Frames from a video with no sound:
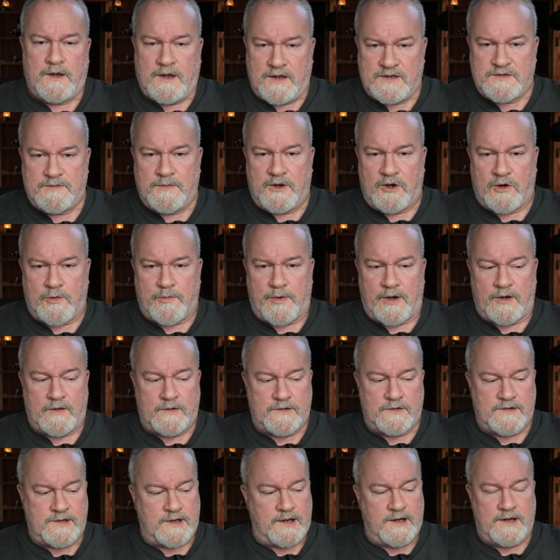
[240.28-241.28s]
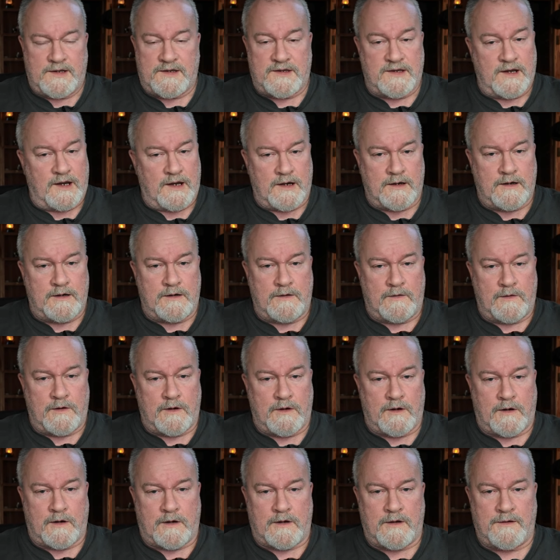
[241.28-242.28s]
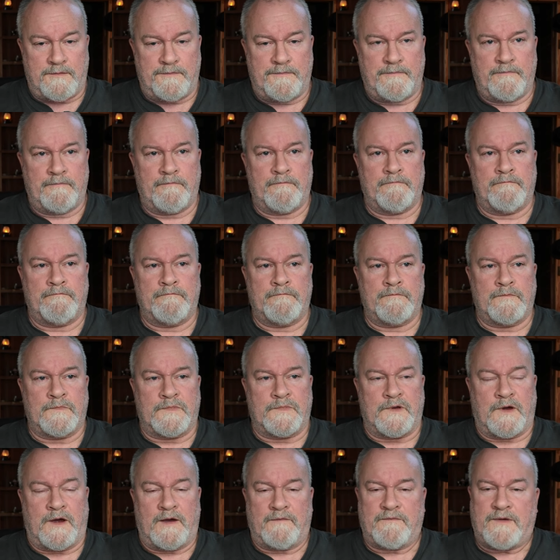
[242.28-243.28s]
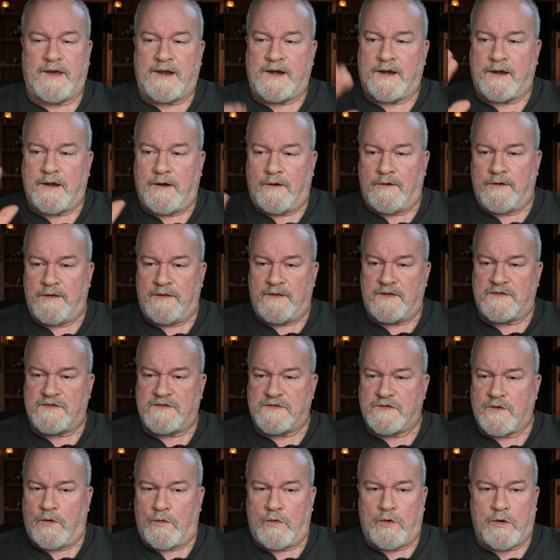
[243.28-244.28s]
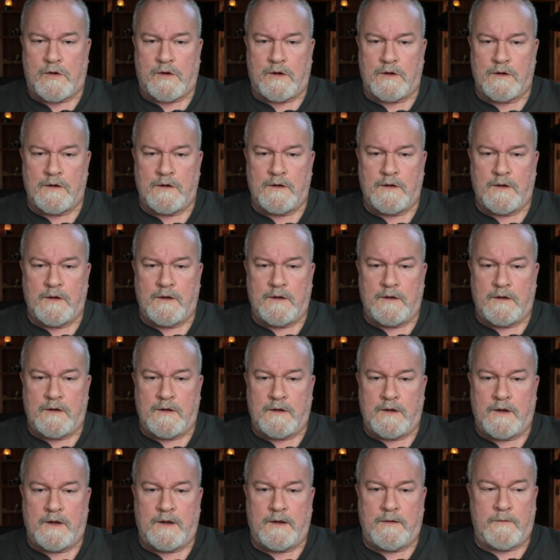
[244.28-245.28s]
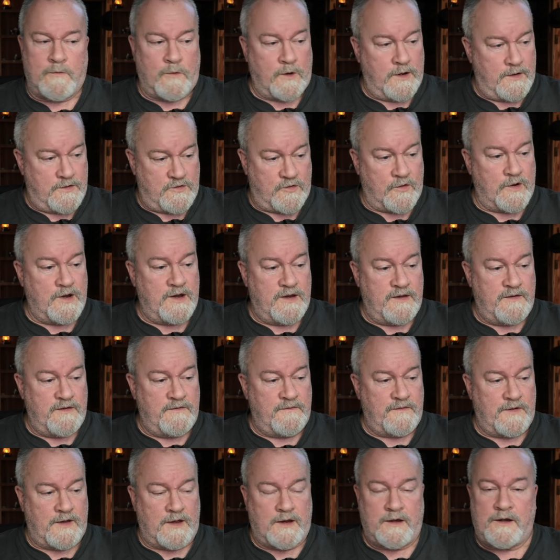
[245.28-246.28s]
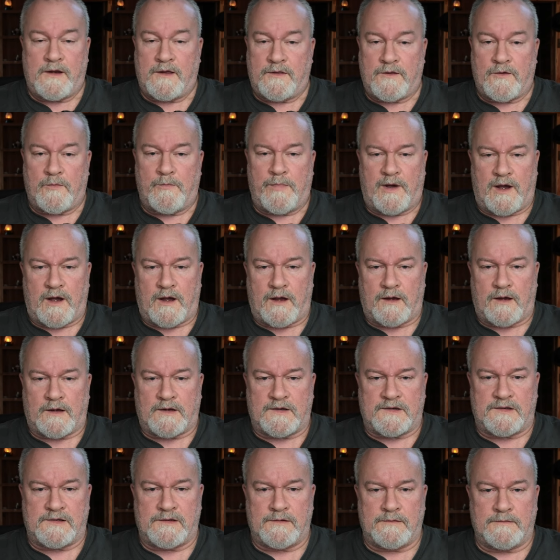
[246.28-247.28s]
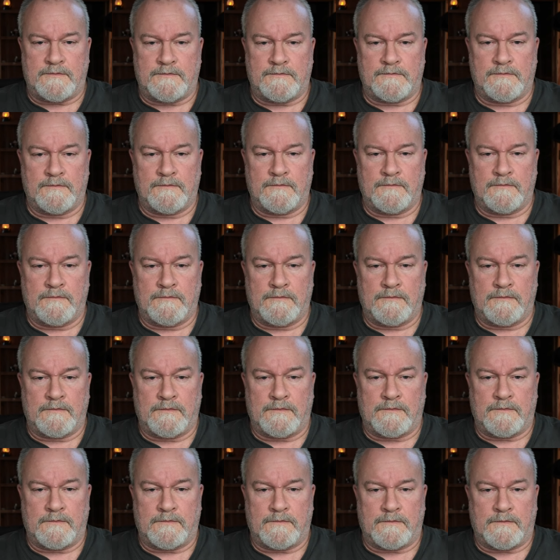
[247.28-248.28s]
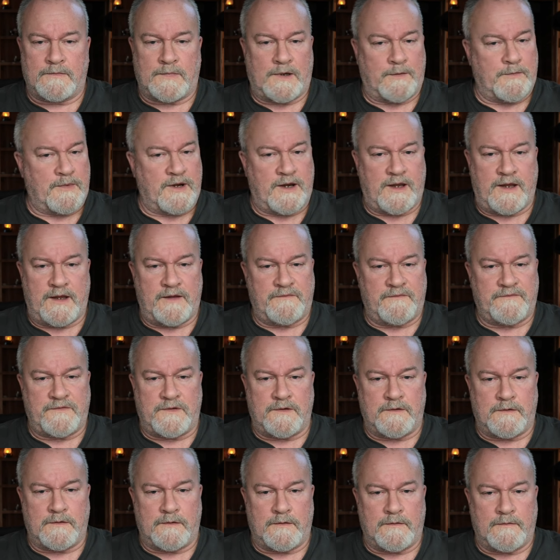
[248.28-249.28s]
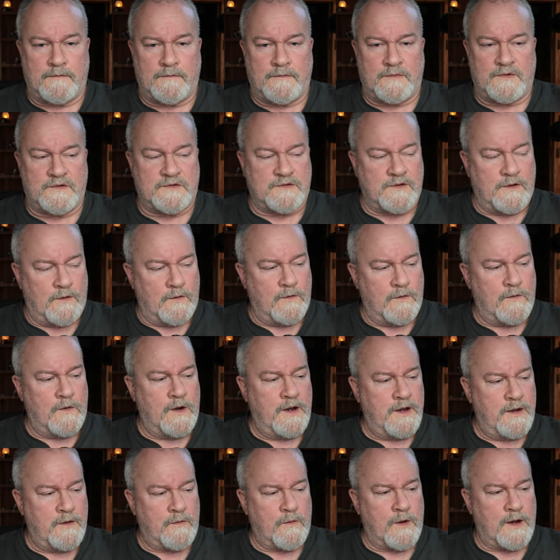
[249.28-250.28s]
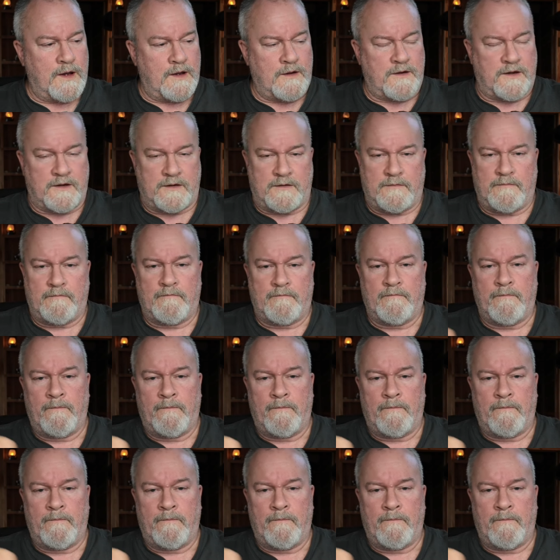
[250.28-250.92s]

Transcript: as milk bones, and it's not going to work. So I've got to go to the store and retrieve another box. I'm going to have to. There's no way around it.